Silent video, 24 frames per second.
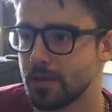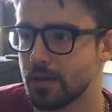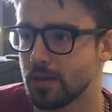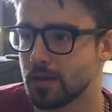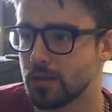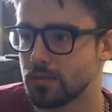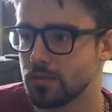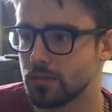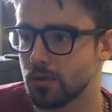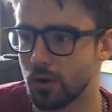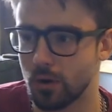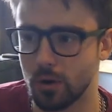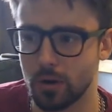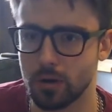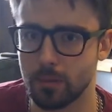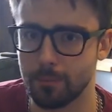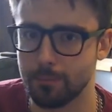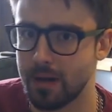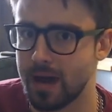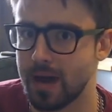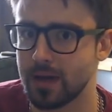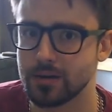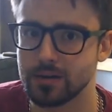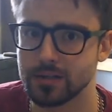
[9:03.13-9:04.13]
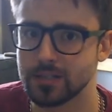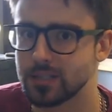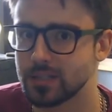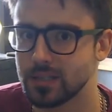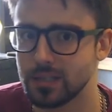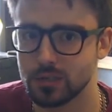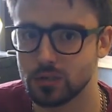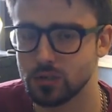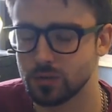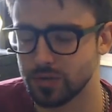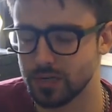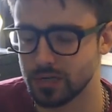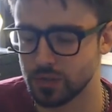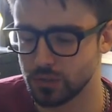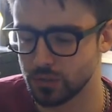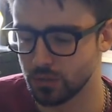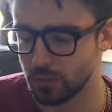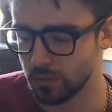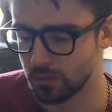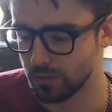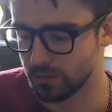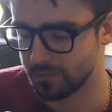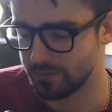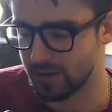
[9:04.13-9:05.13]
there are competitors in the
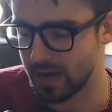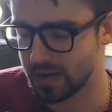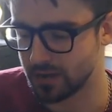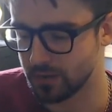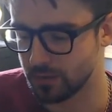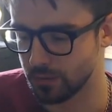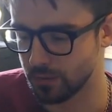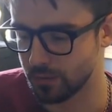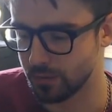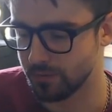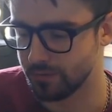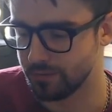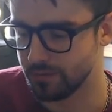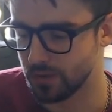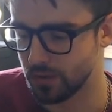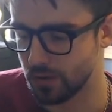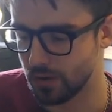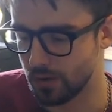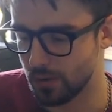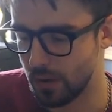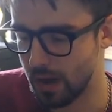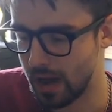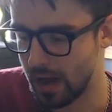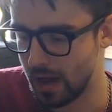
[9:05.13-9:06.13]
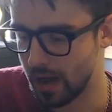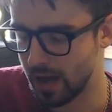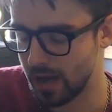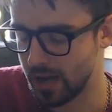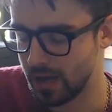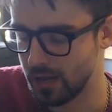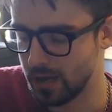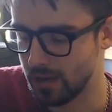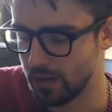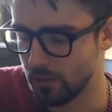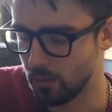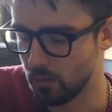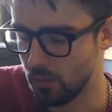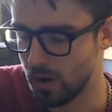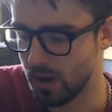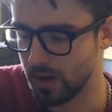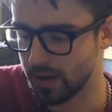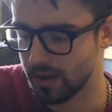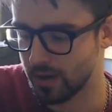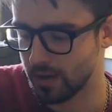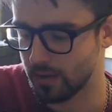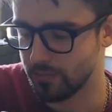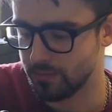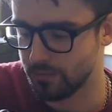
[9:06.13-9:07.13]
traditional factor of, I
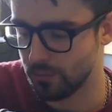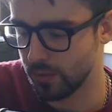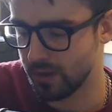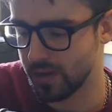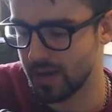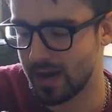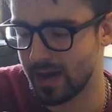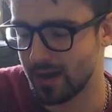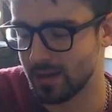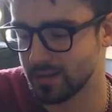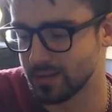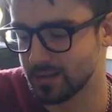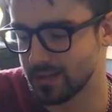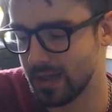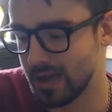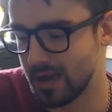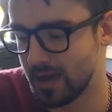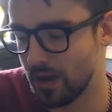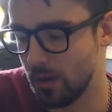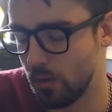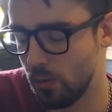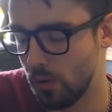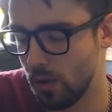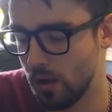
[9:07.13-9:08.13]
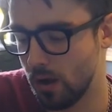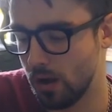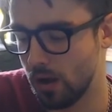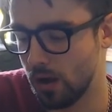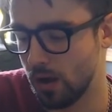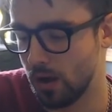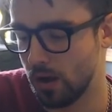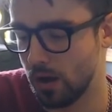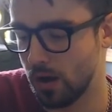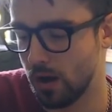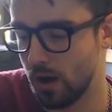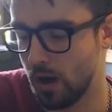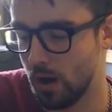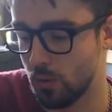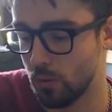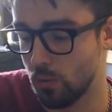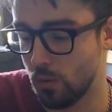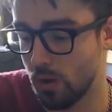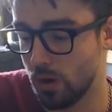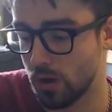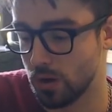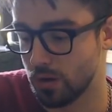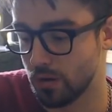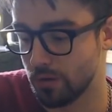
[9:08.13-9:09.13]
work 40 hours now, I'll
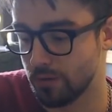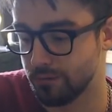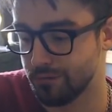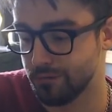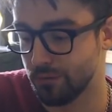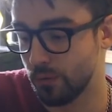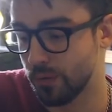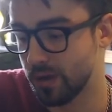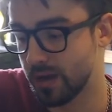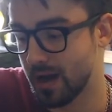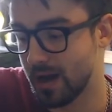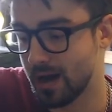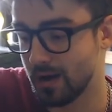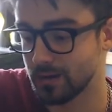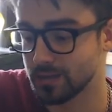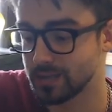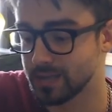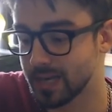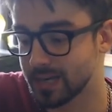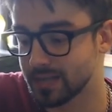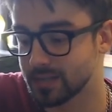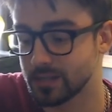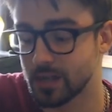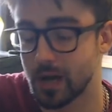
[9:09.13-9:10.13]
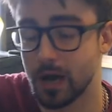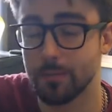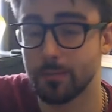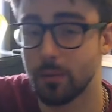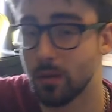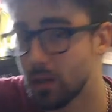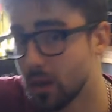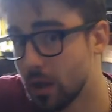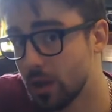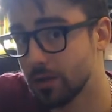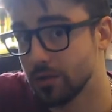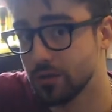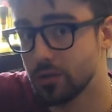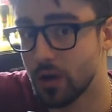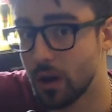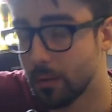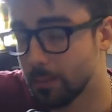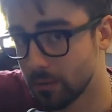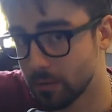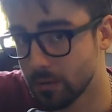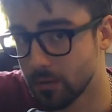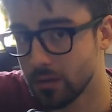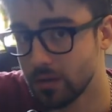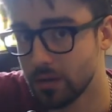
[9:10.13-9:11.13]
work 40 hours next time, but I'll earn
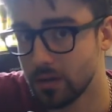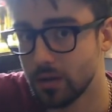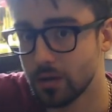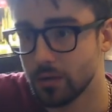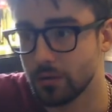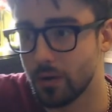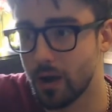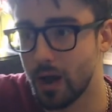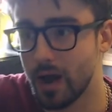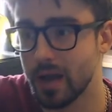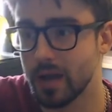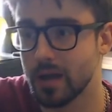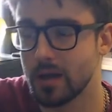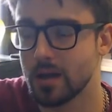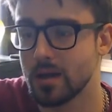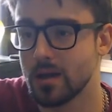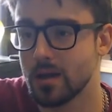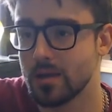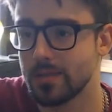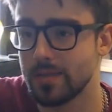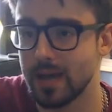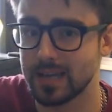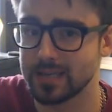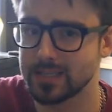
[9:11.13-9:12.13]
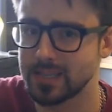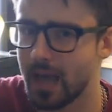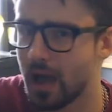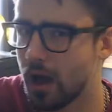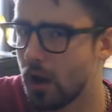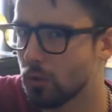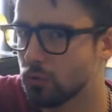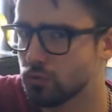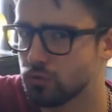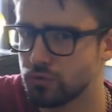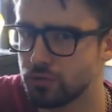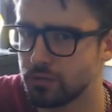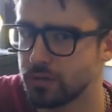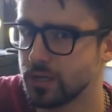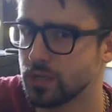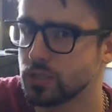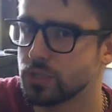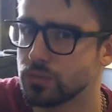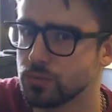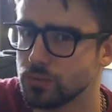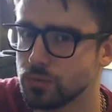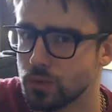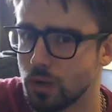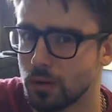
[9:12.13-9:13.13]
double, right? That's how
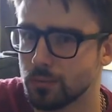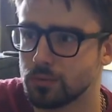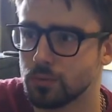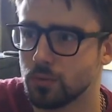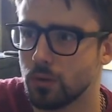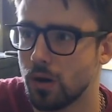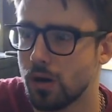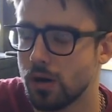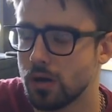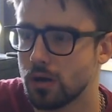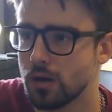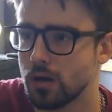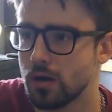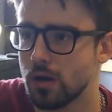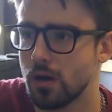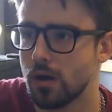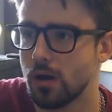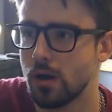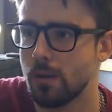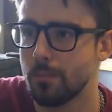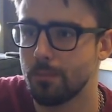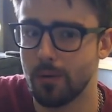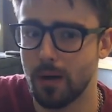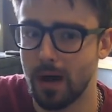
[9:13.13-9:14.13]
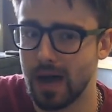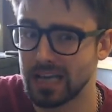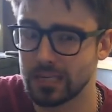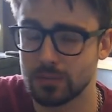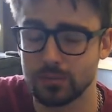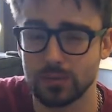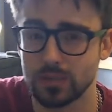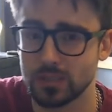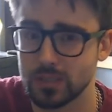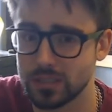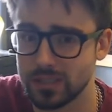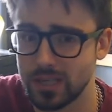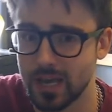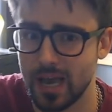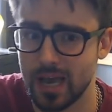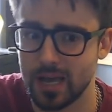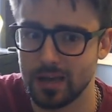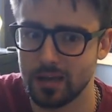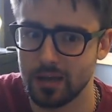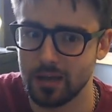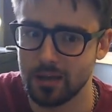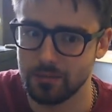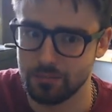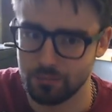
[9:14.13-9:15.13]
traditional jobs work. But as we just
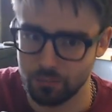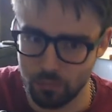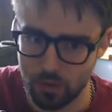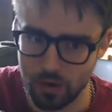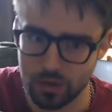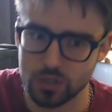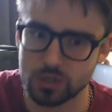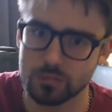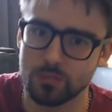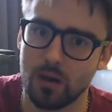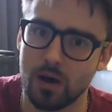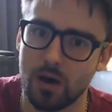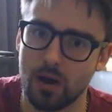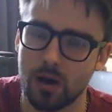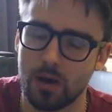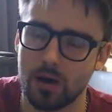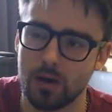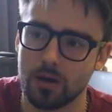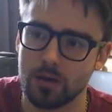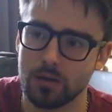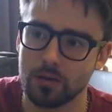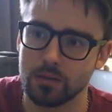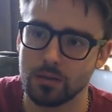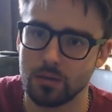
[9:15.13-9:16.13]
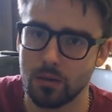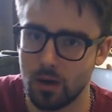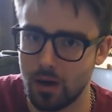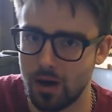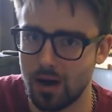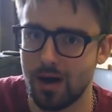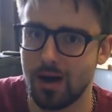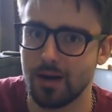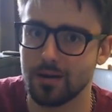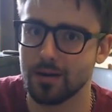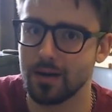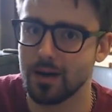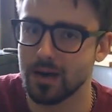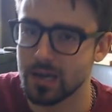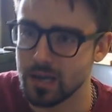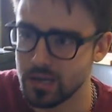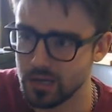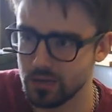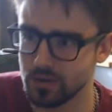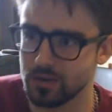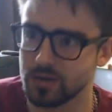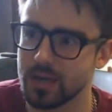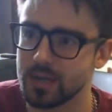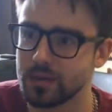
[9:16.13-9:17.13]
said, if you work smarter, not harder,
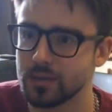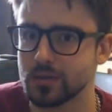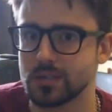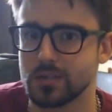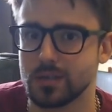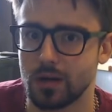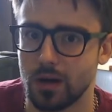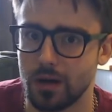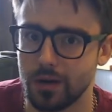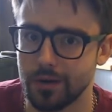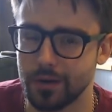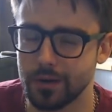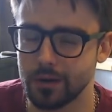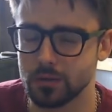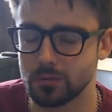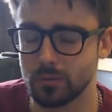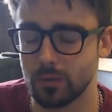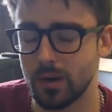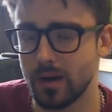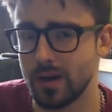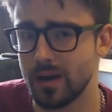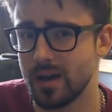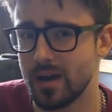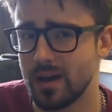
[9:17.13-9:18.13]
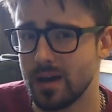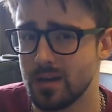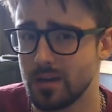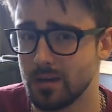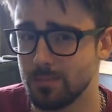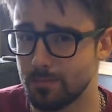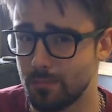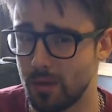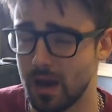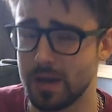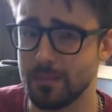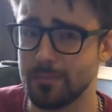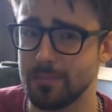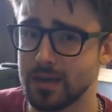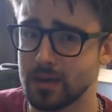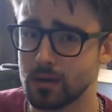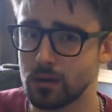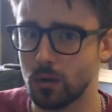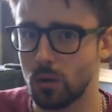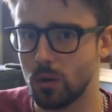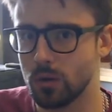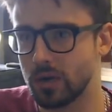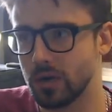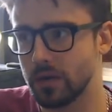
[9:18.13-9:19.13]
you can get those scenarios where you might be
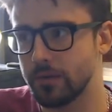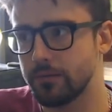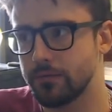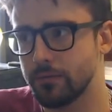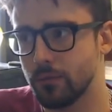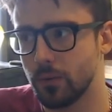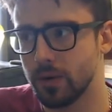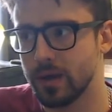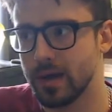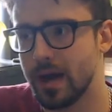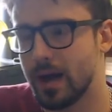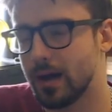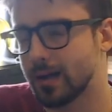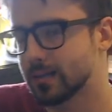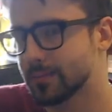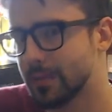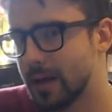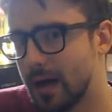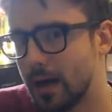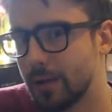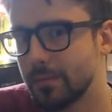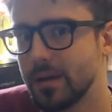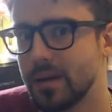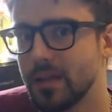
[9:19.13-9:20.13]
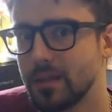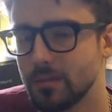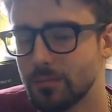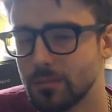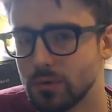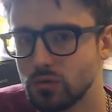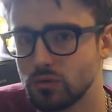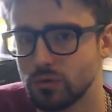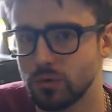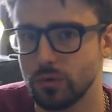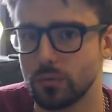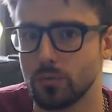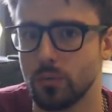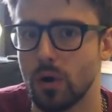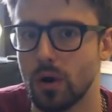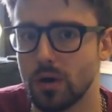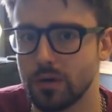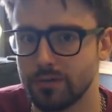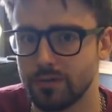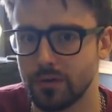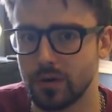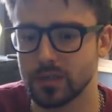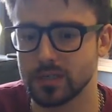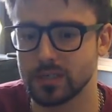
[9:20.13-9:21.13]
clocking 40 hours, but how many of them are true
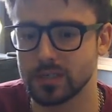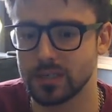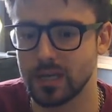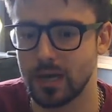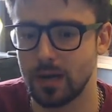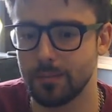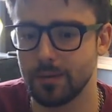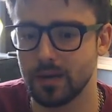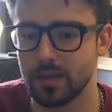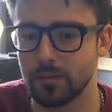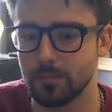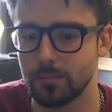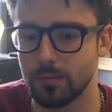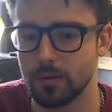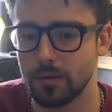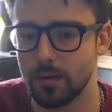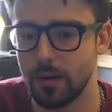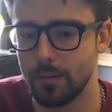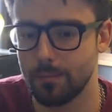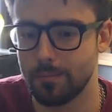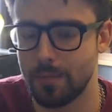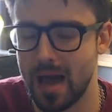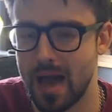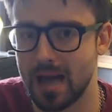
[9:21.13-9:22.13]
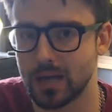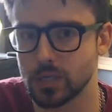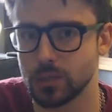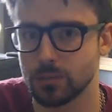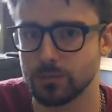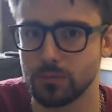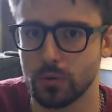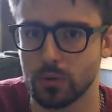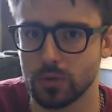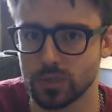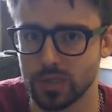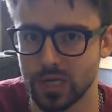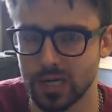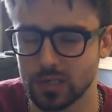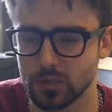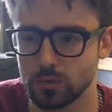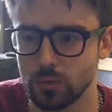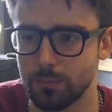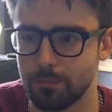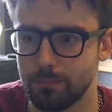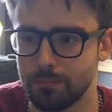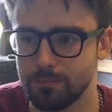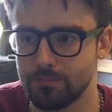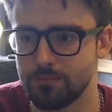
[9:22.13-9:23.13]
work versus how many of them are passion projects
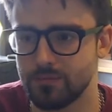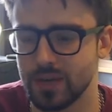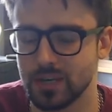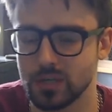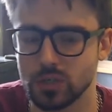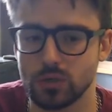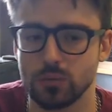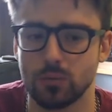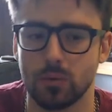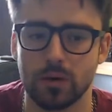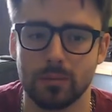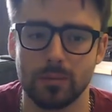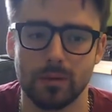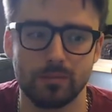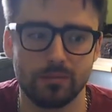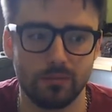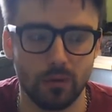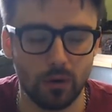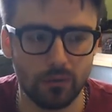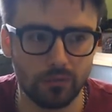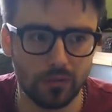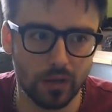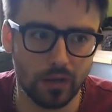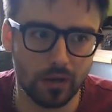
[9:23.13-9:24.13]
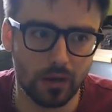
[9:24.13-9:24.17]
or things you want to be involved in?